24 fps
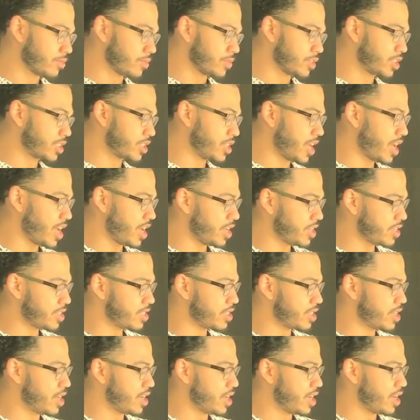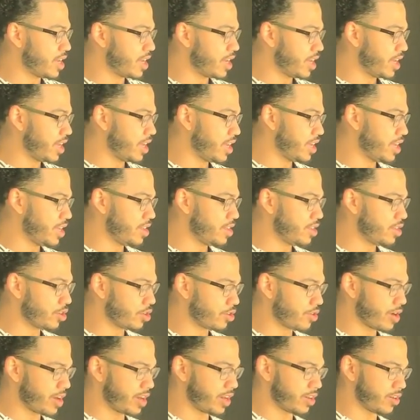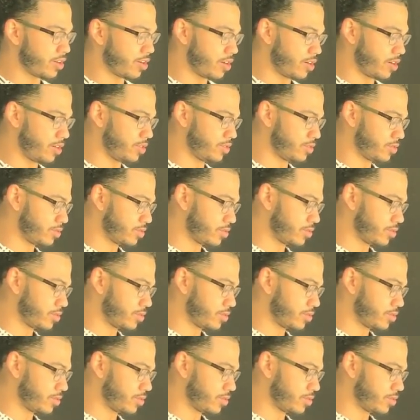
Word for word: stays in the credit card.